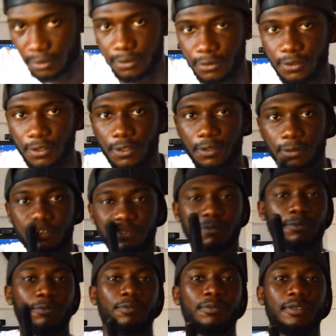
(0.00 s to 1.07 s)
so
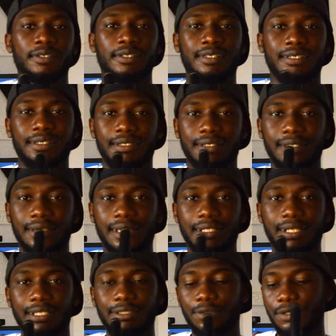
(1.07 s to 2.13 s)

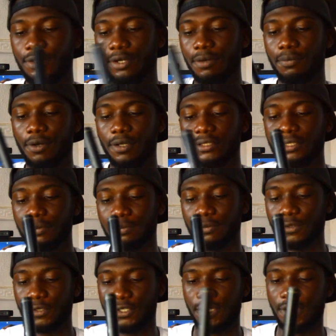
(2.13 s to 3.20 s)
let's do the unboxing
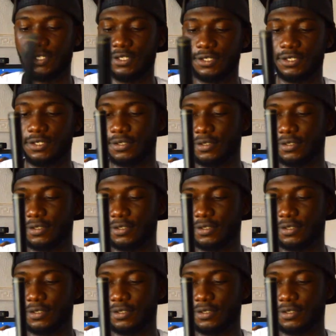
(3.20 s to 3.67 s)
process.